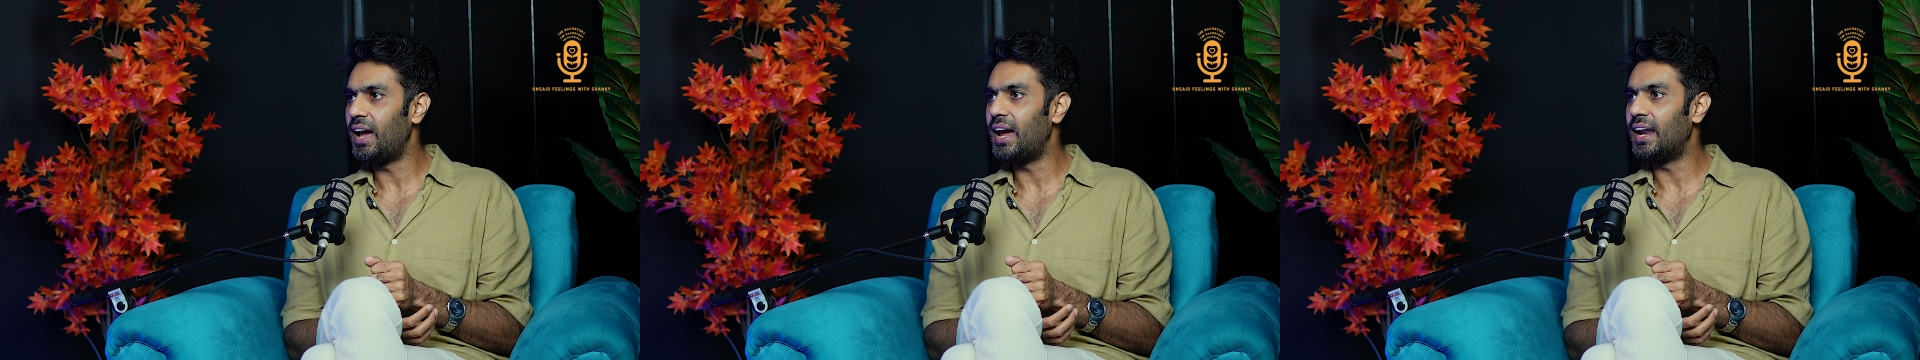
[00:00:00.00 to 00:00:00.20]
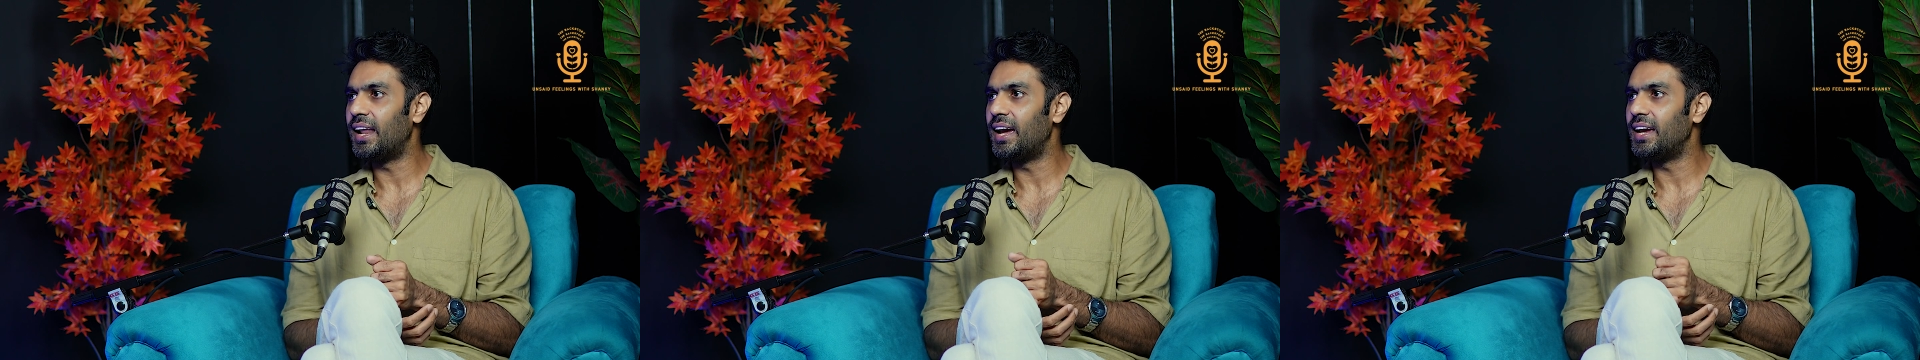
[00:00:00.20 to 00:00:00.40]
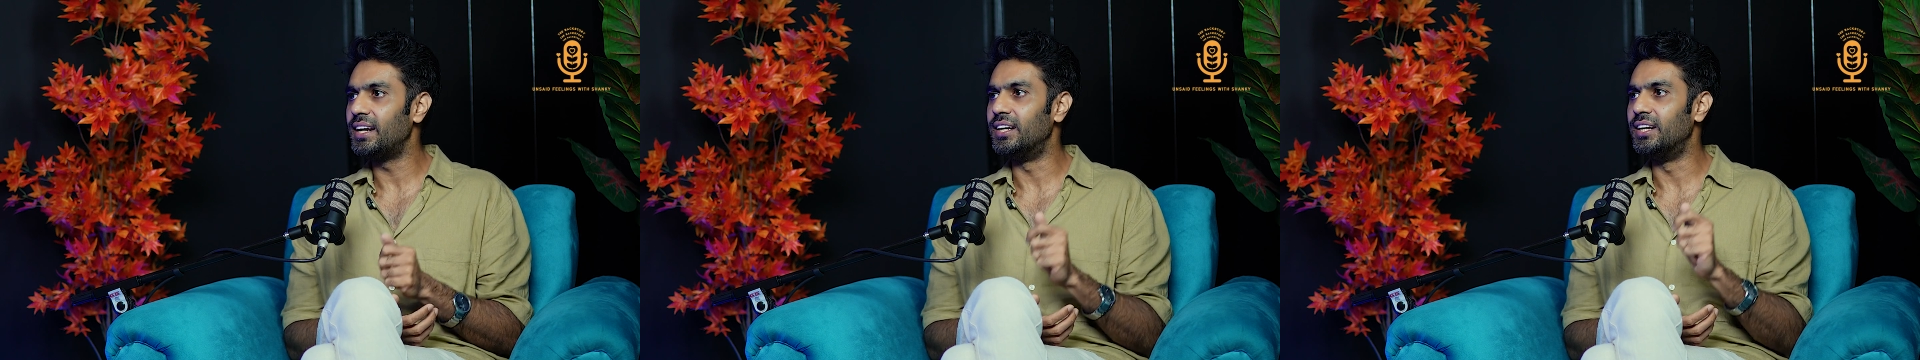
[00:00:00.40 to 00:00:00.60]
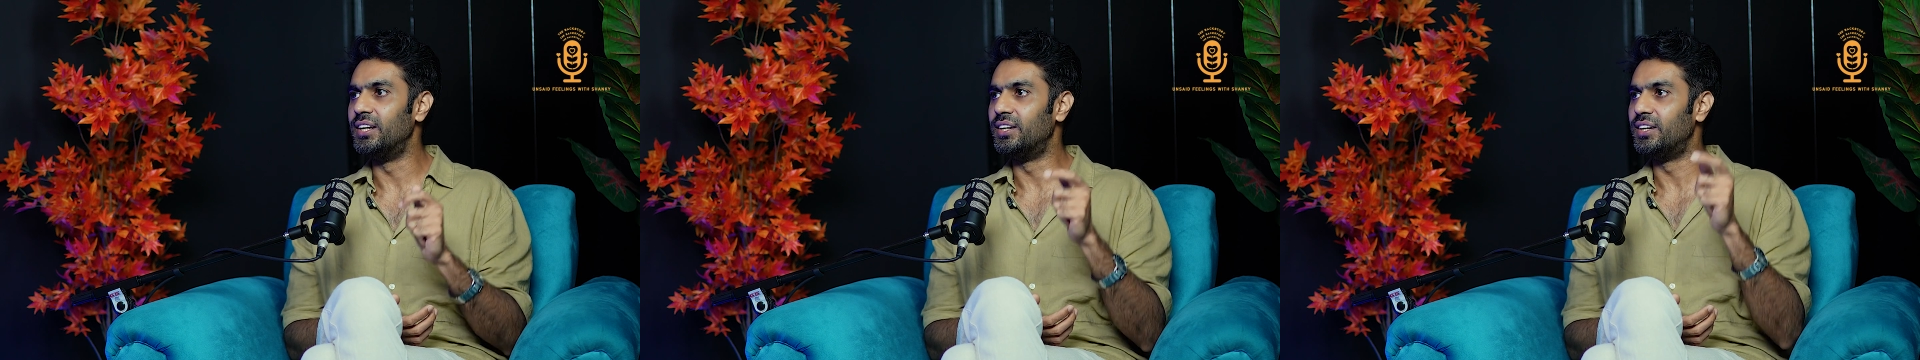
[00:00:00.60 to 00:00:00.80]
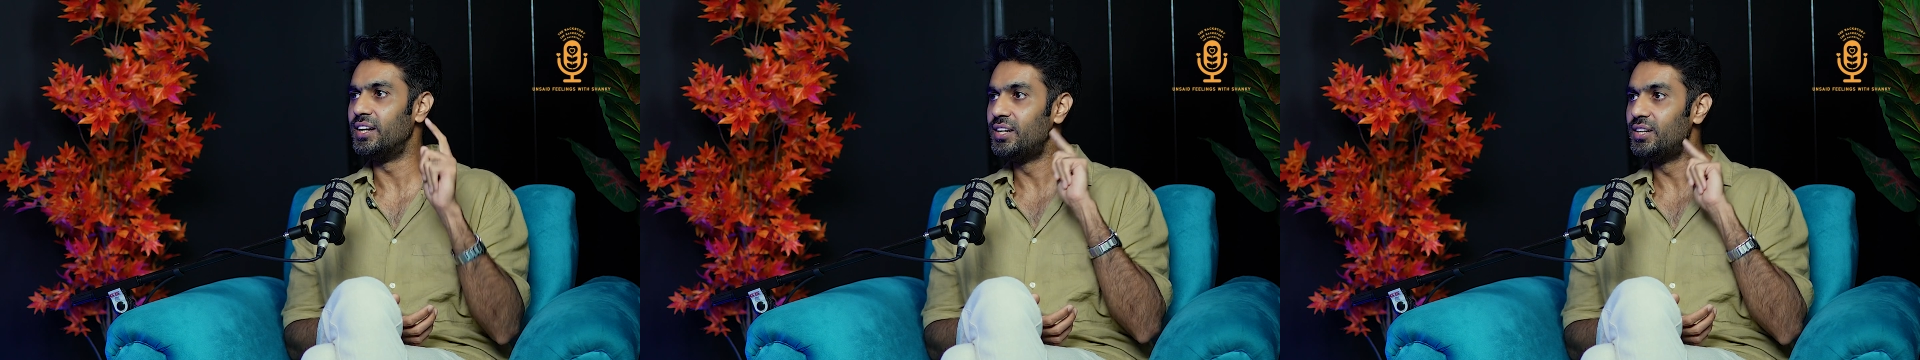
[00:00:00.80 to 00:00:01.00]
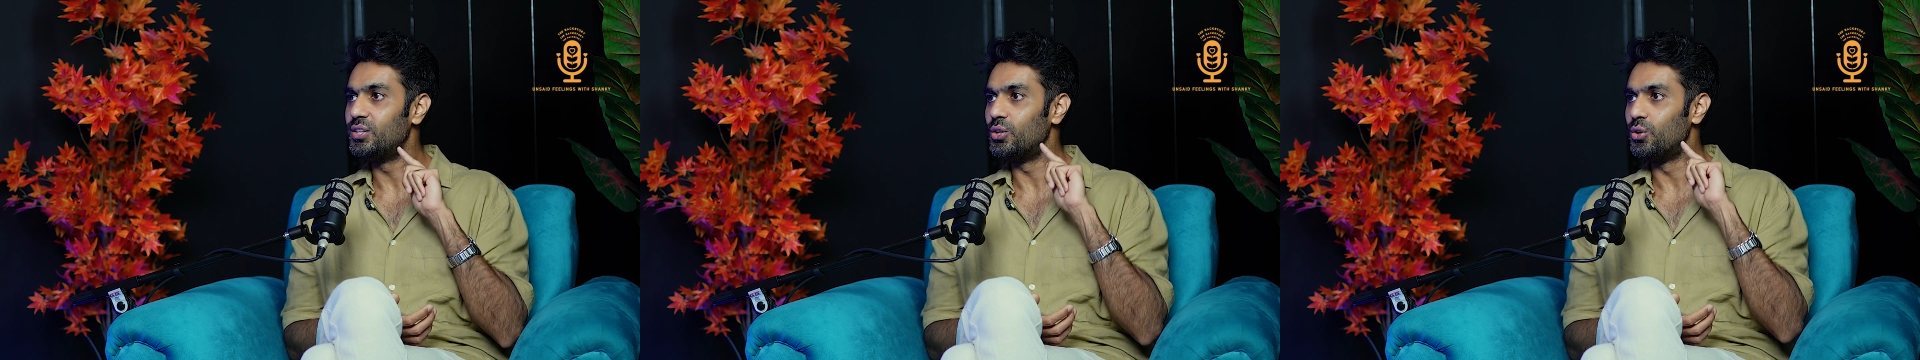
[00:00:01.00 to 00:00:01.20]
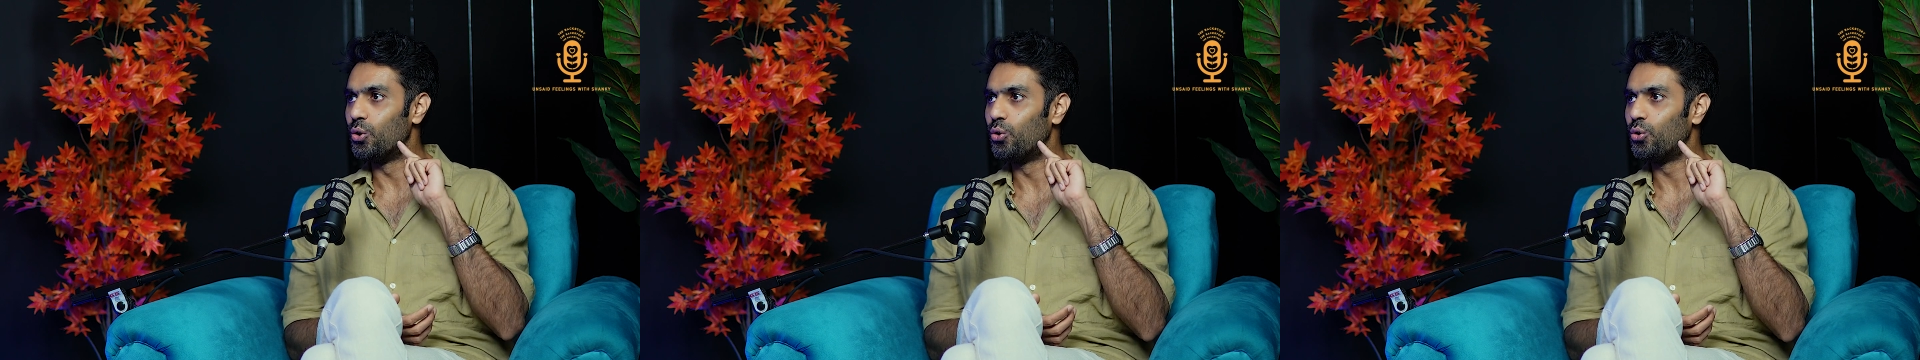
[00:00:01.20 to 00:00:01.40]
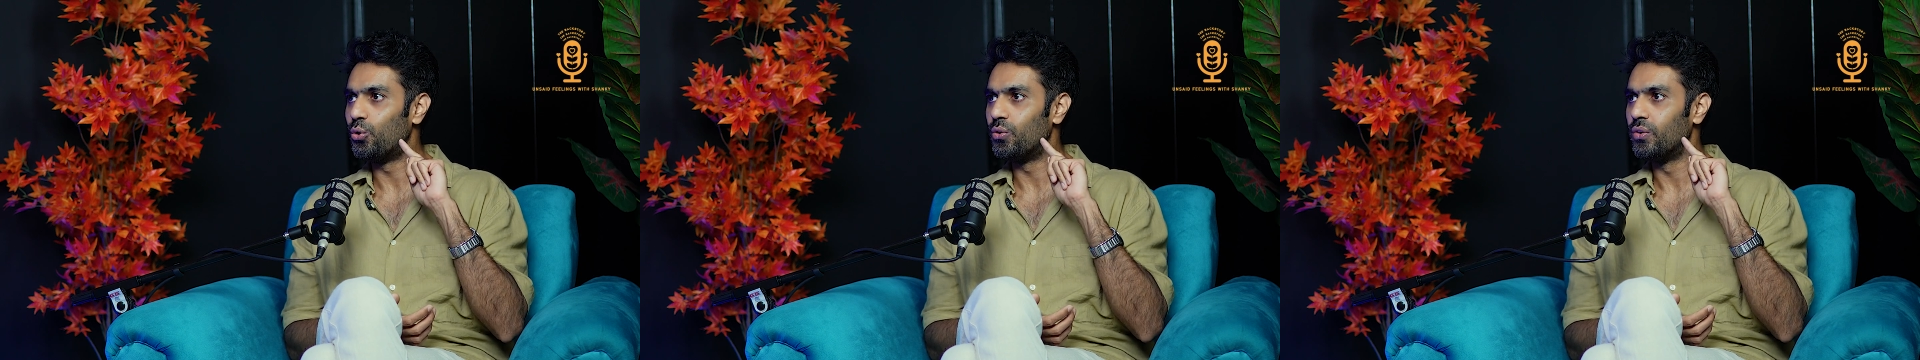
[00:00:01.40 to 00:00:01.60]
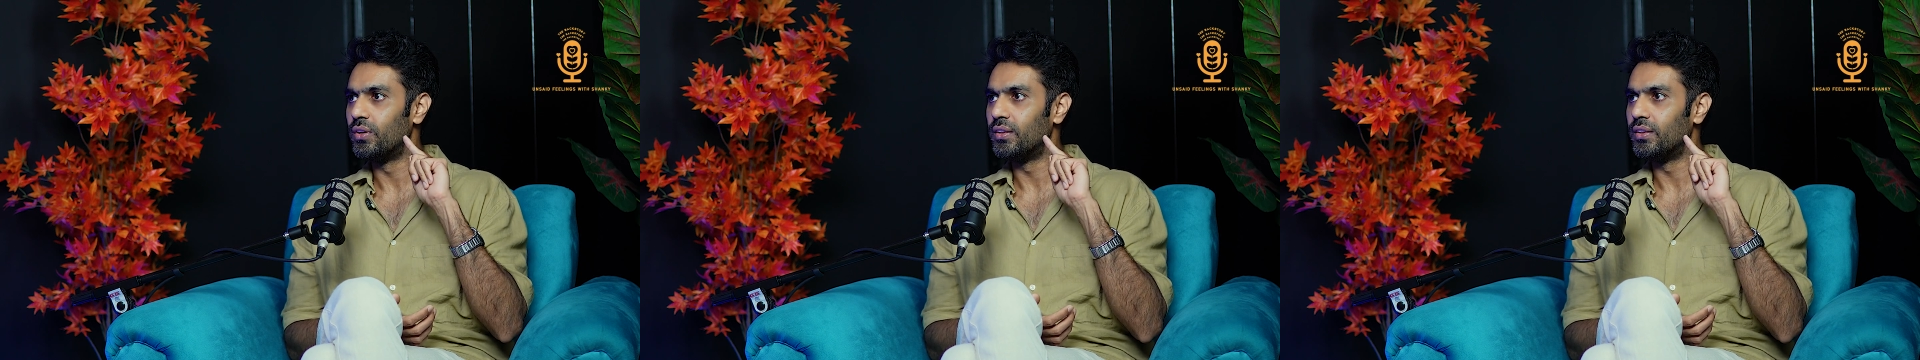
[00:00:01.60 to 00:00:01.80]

and I didn't know